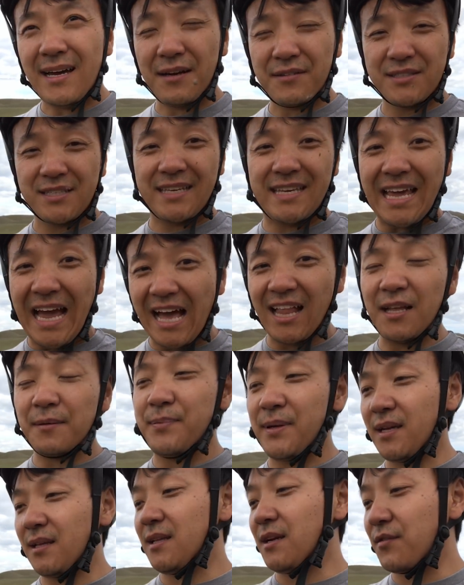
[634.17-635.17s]
I was
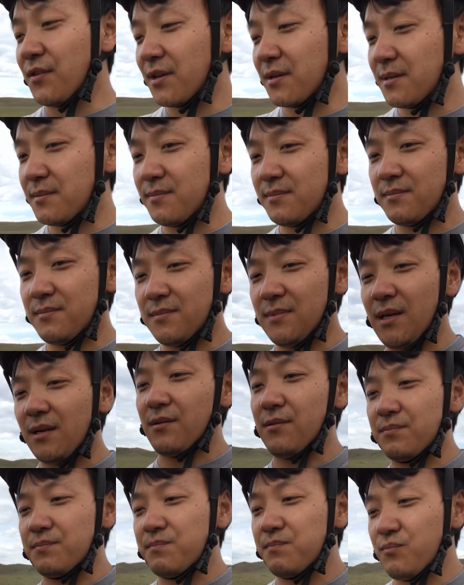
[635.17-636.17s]
galloping. I never, you
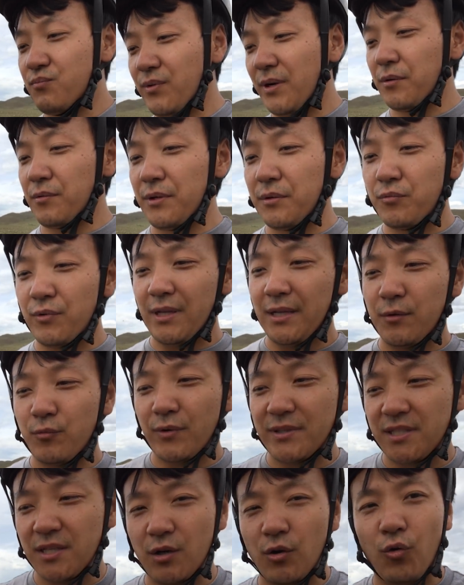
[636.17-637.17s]
know, really
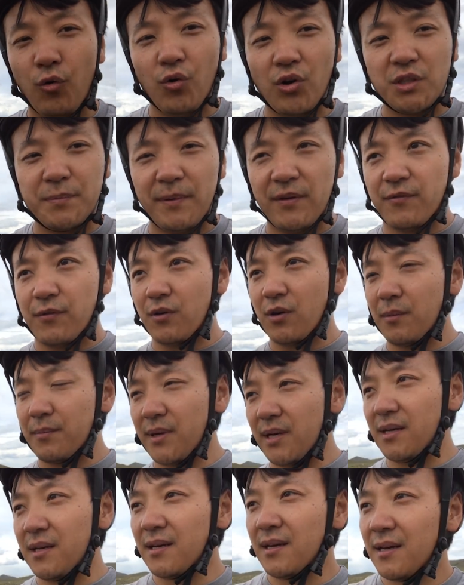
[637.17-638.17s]
ridden a horse
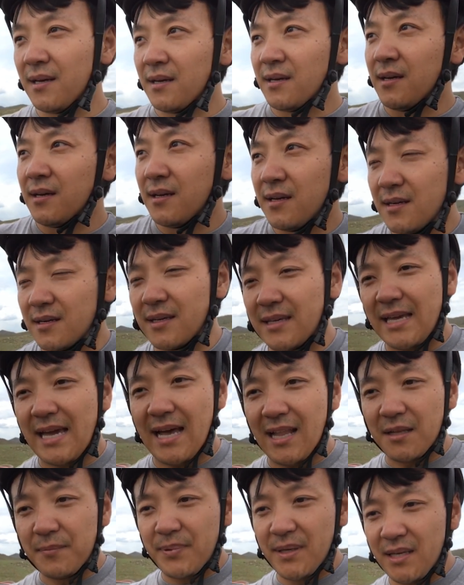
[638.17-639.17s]
before, but
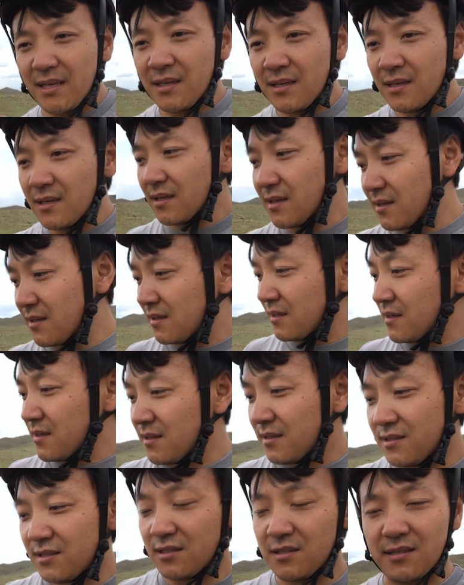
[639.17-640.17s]
galloping,
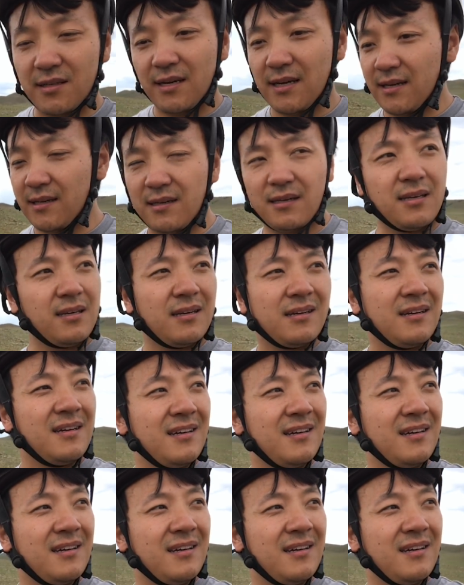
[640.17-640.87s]
just like,